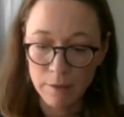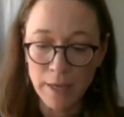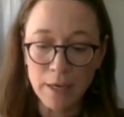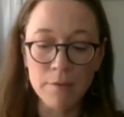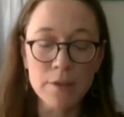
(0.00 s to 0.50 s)

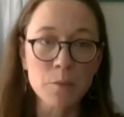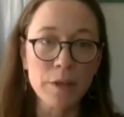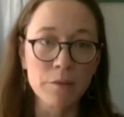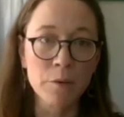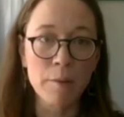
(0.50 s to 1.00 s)
many of us
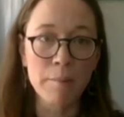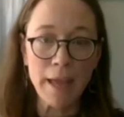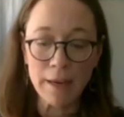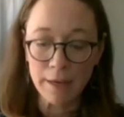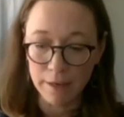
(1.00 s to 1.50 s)
went through a
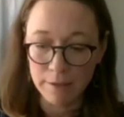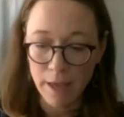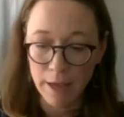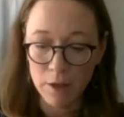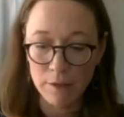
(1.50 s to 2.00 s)
manic
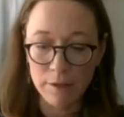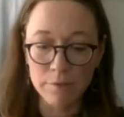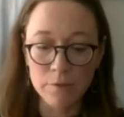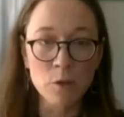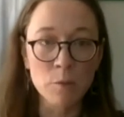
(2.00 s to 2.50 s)
cycle
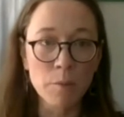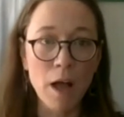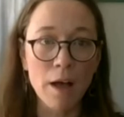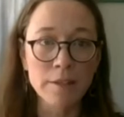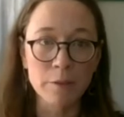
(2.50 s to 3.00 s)
of Zoom
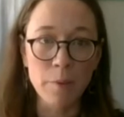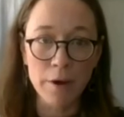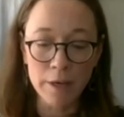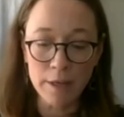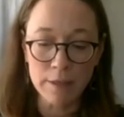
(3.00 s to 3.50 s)
cocktail
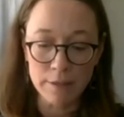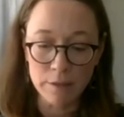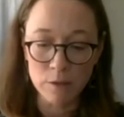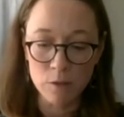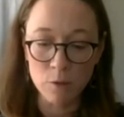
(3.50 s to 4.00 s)
parties
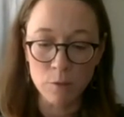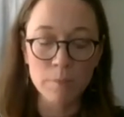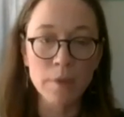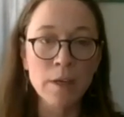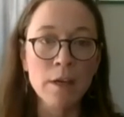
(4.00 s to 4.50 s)
and
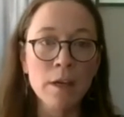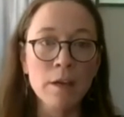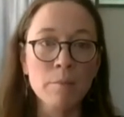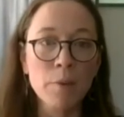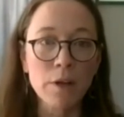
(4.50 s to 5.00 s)
Zoom
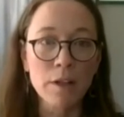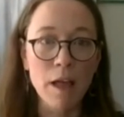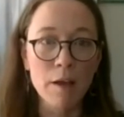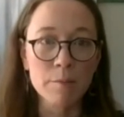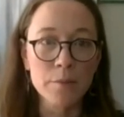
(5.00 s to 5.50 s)
book
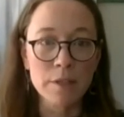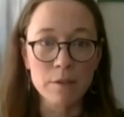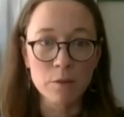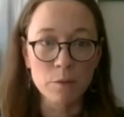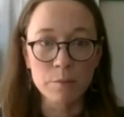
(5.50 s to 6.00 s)
clubs
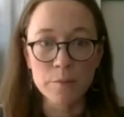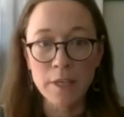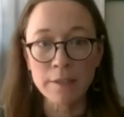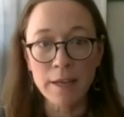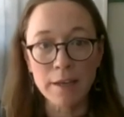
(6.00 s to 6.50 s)
and Zoom
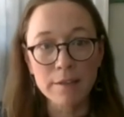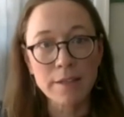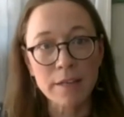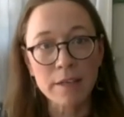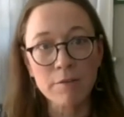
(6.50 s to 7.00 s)
Sunday
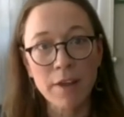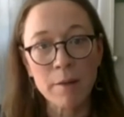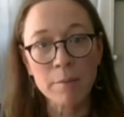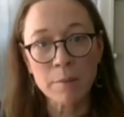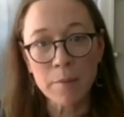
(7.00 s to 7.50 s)
extended
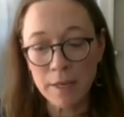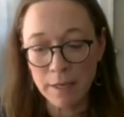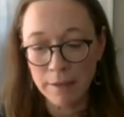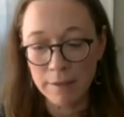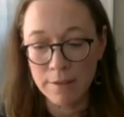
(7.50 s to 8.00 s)
family
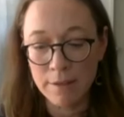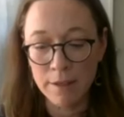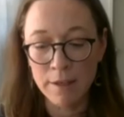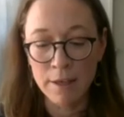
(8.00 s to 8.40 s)
meetings.